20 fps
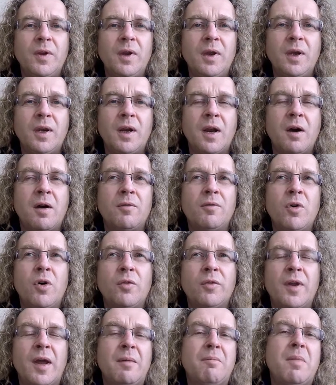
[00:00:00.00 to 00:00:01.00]
You know, I've
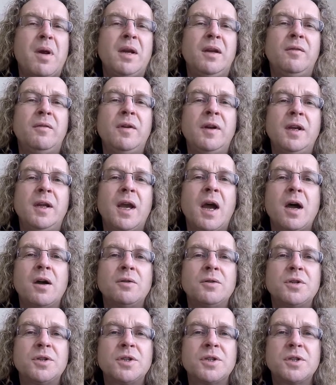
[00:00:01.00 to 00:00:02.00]
not done many
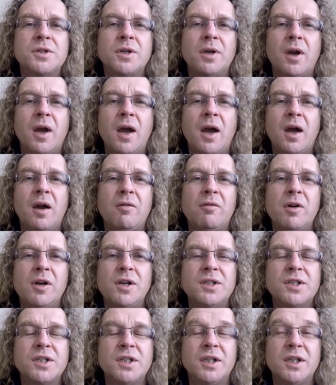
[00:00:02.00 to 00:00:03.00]
videos
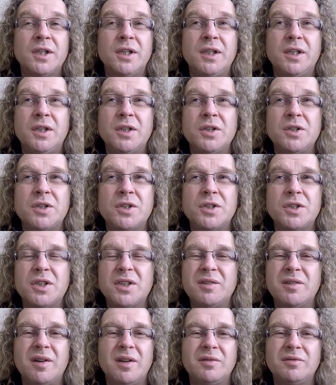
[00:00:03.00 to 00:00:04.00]
recently
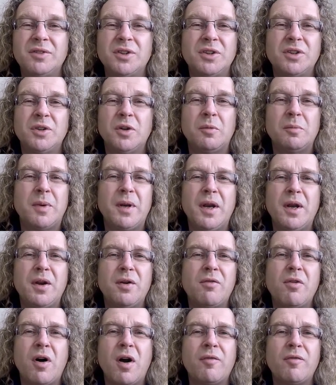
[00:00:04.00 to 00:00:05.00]
because I've just not been in
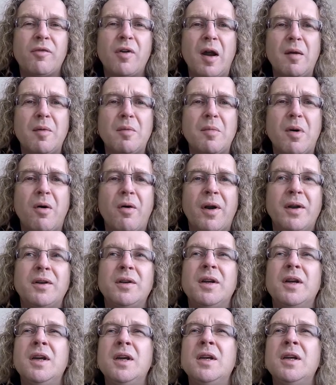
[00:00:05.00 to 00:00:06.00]
the right frame of mind
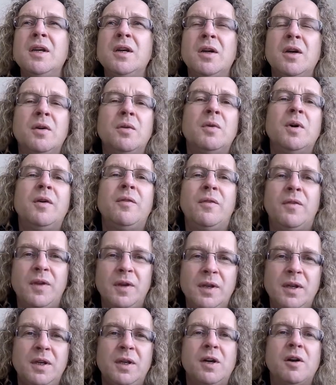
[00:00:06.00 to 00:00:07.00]
with
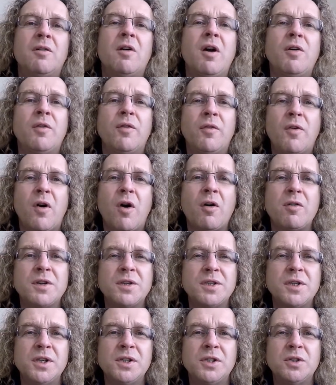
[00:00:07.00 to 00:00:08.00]
the coronavirus
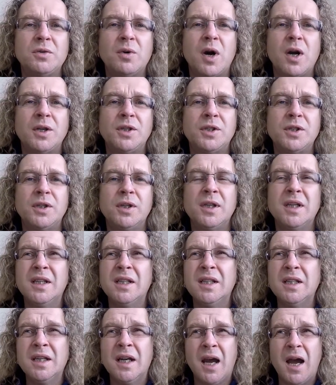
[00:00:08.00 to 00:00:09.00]
situation.
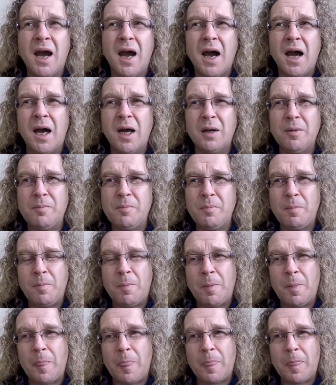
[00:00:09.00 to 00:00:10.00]

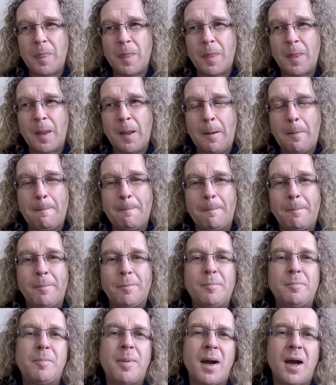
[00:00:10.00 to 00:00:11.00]

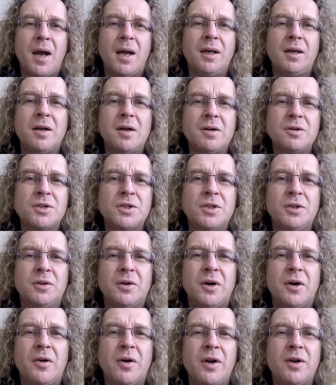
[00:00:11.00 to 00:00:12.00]
But last
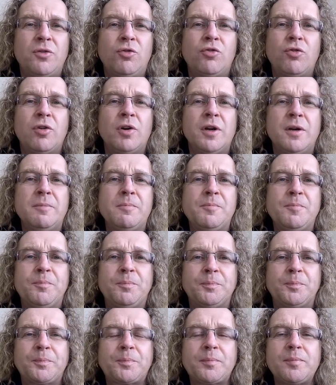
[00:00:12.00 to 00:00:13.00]
night I had a dream,
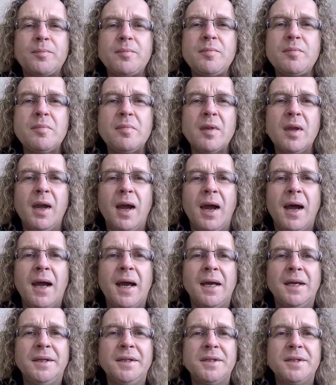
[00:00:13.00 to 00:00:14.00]

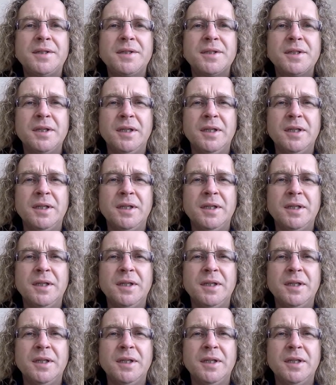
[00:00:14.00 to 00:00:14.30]
and